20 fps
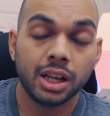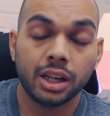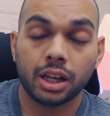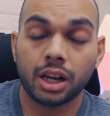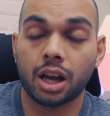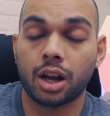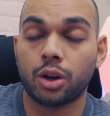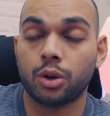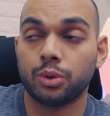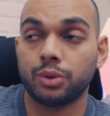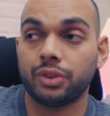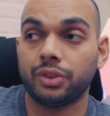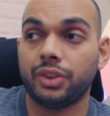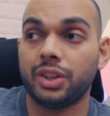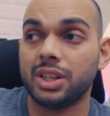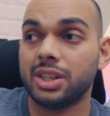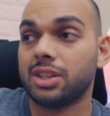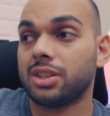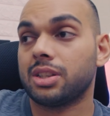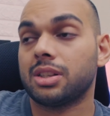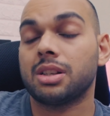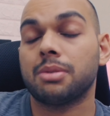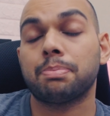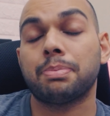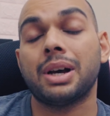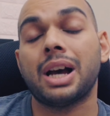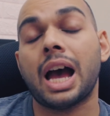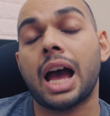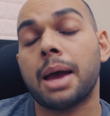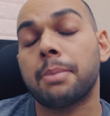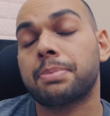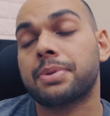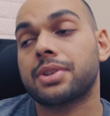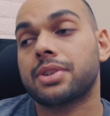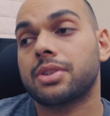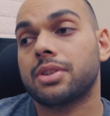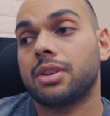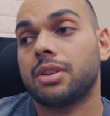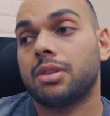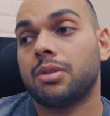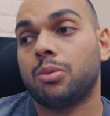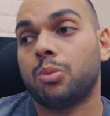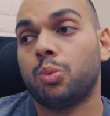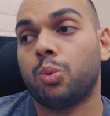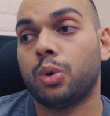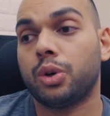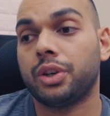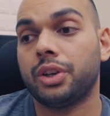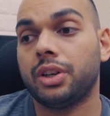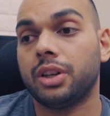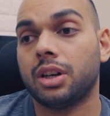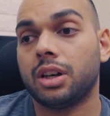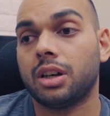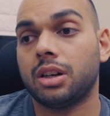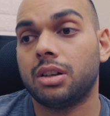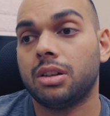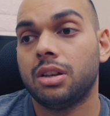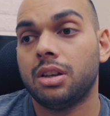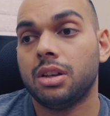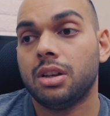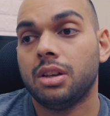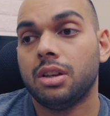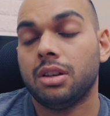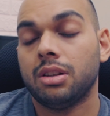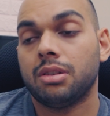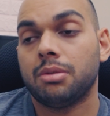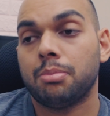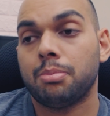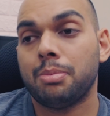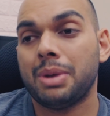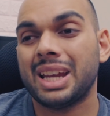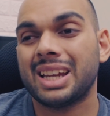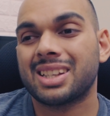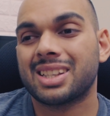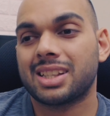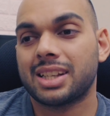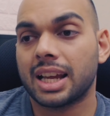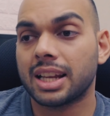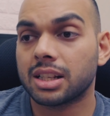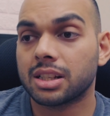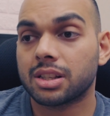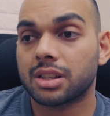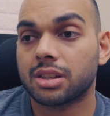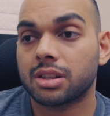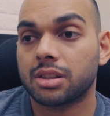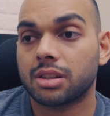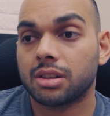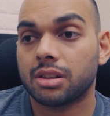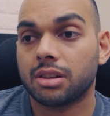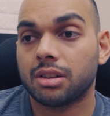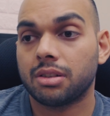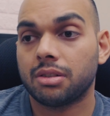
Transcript: Now this perhaps would make sense